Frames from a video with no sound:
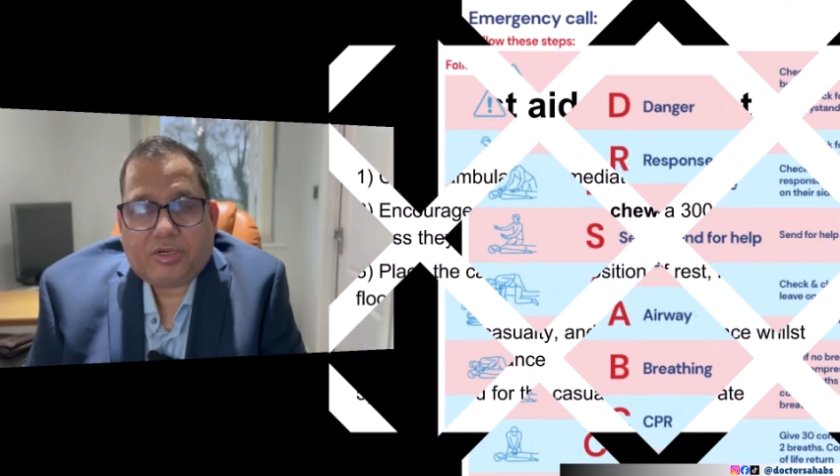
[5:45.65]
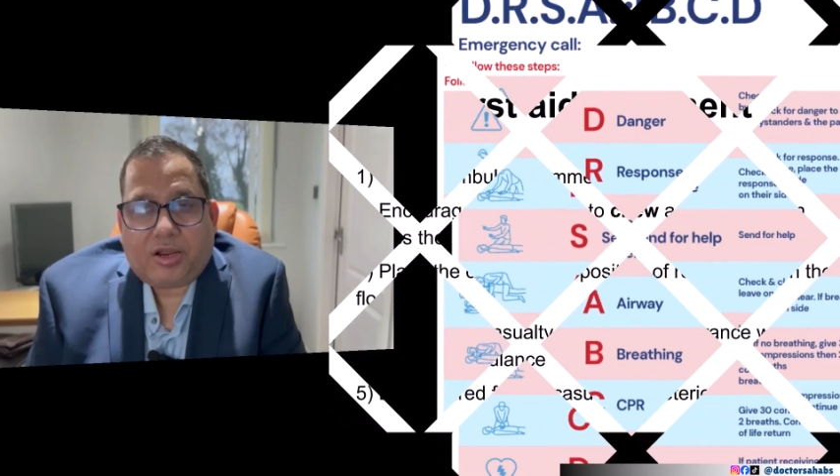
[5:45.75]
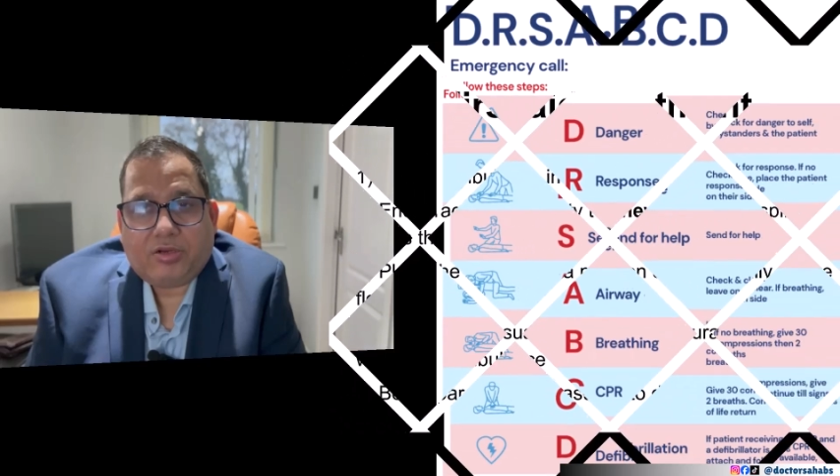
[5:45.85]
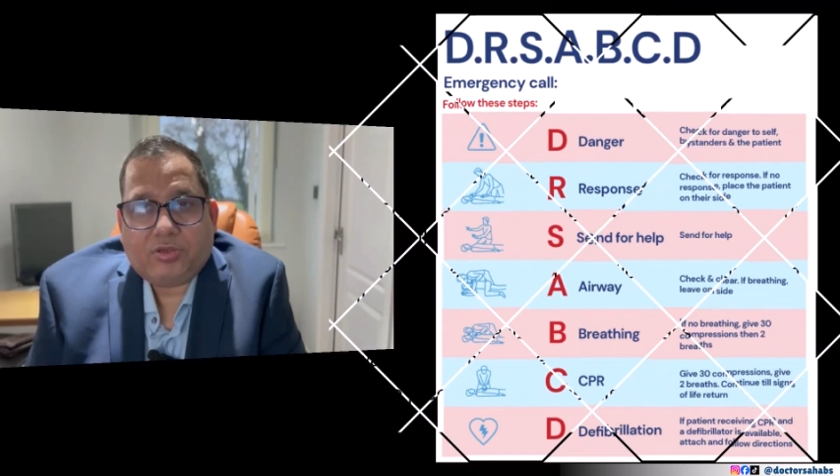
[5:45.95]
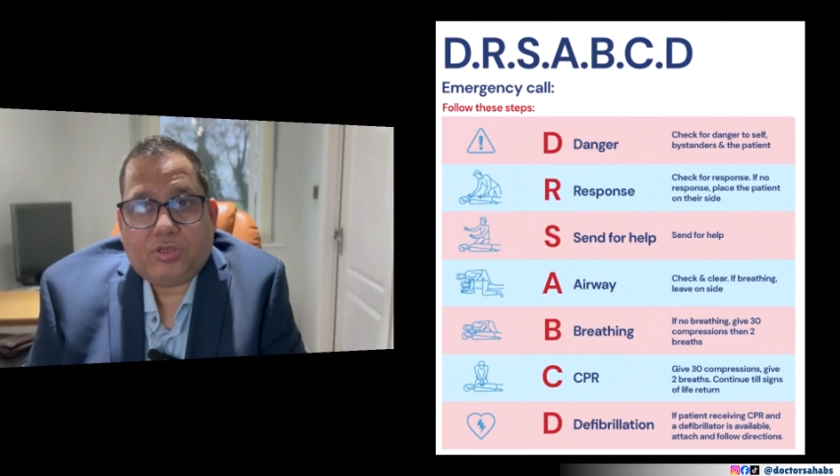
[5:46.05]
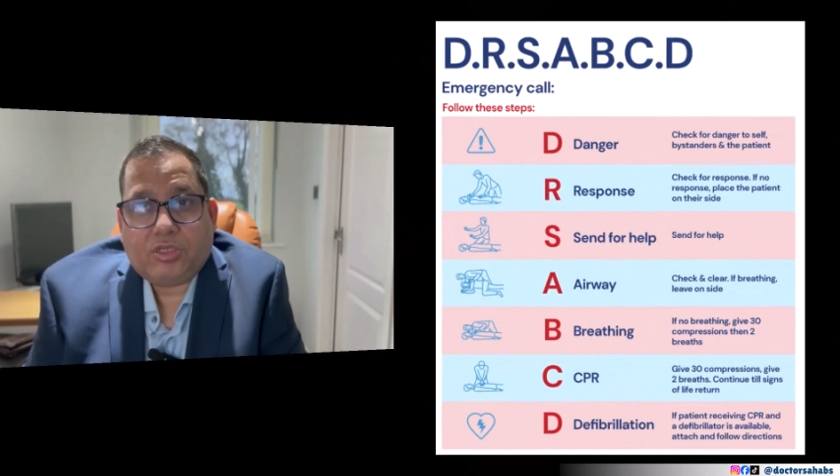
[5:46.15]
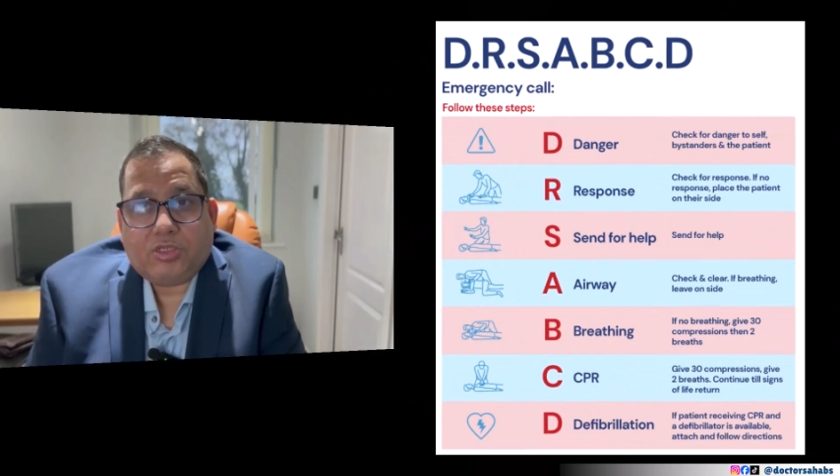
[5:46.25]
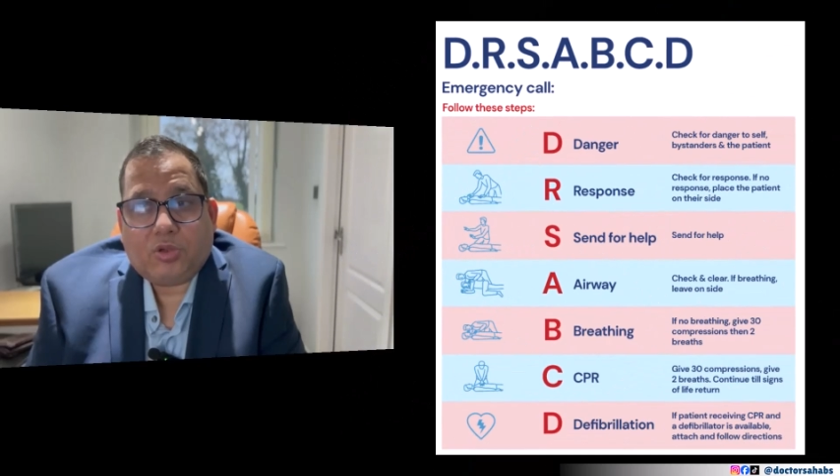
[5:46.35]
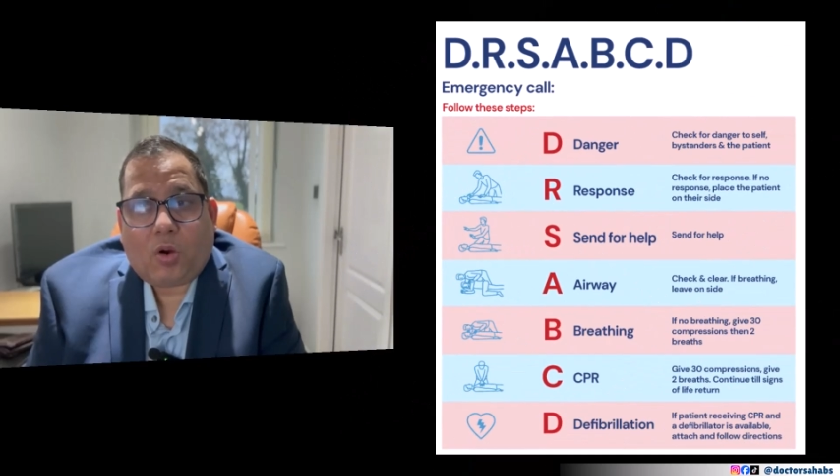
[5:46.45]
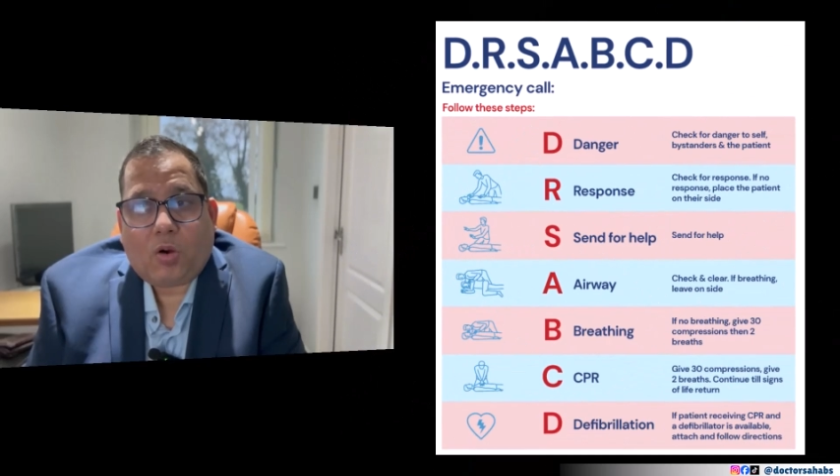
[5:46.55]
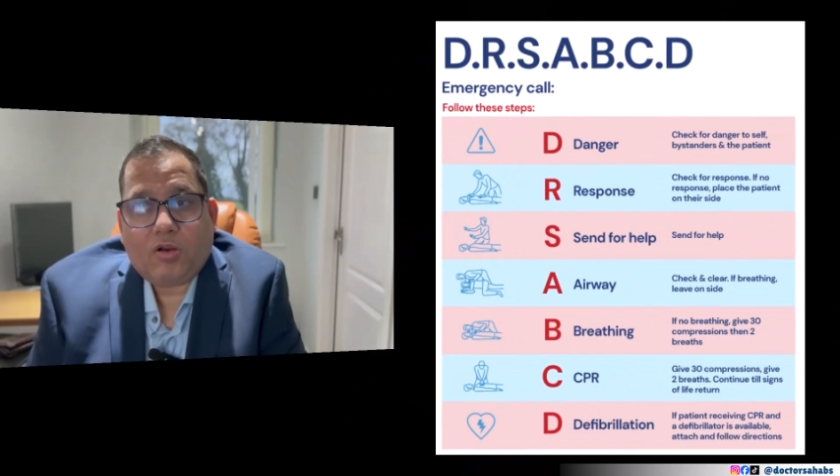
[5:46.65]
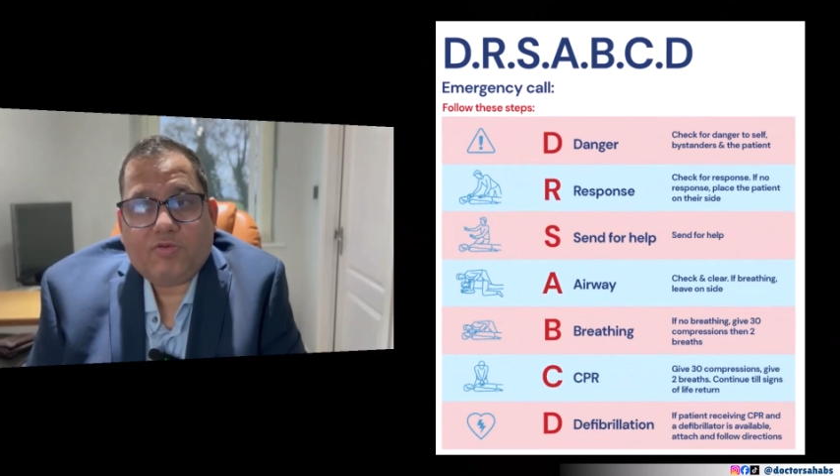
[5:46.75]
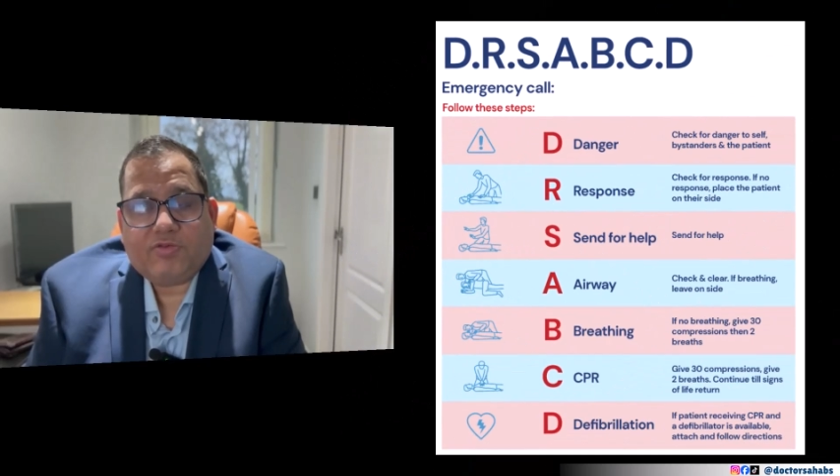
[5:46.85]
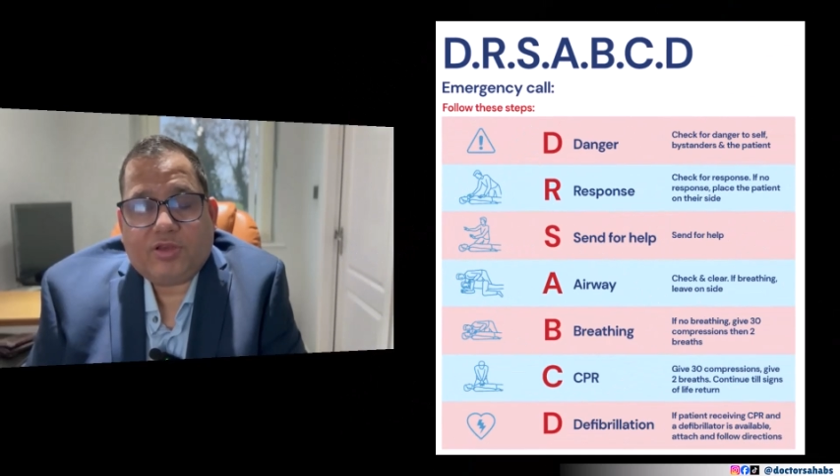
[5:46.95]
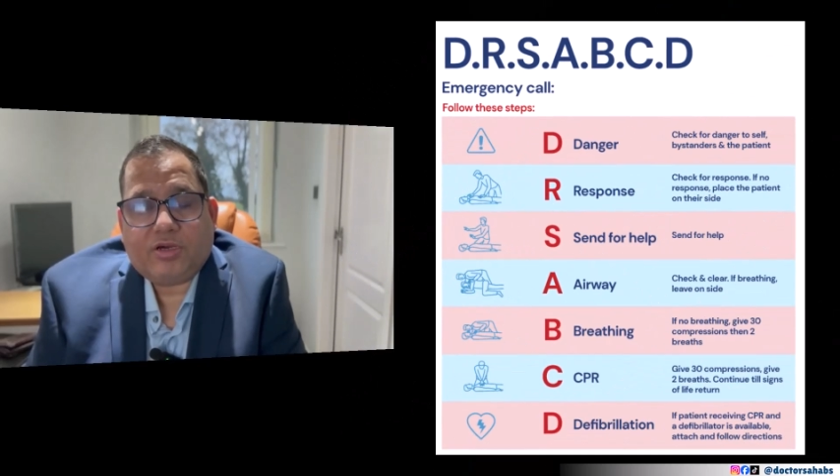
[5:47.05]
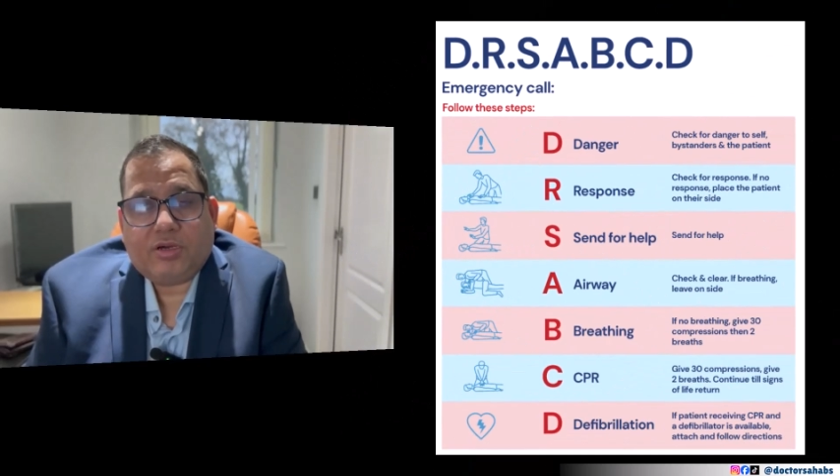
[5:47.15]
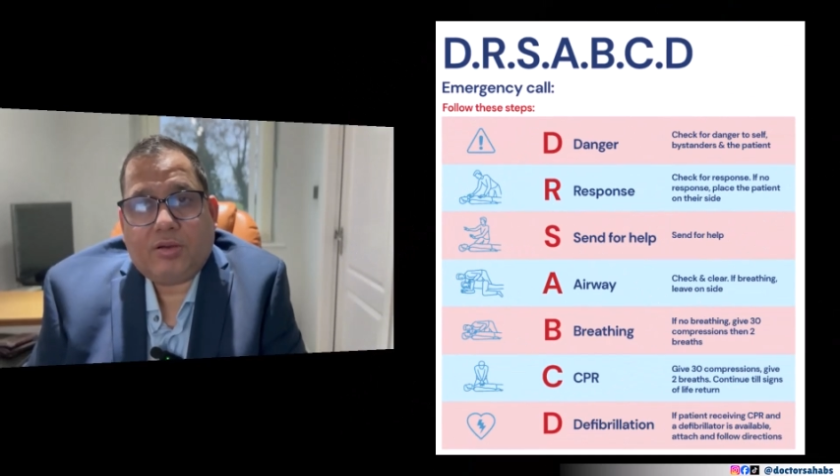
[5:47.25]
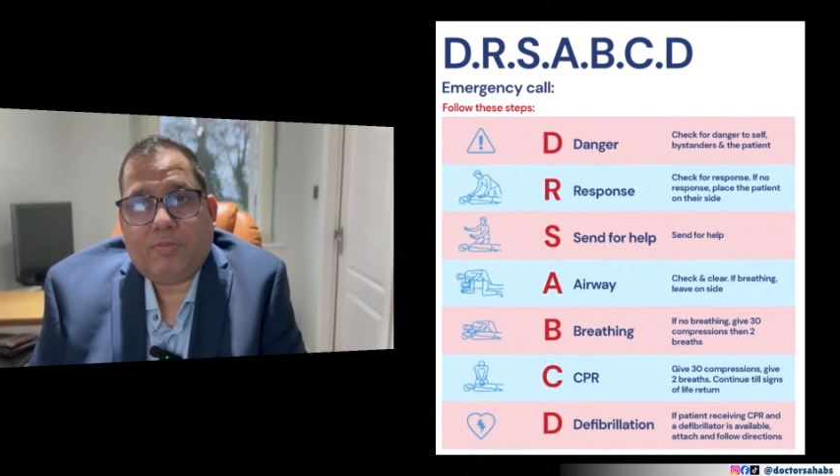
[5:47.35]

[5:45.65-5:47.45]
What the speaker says: try to dissolve the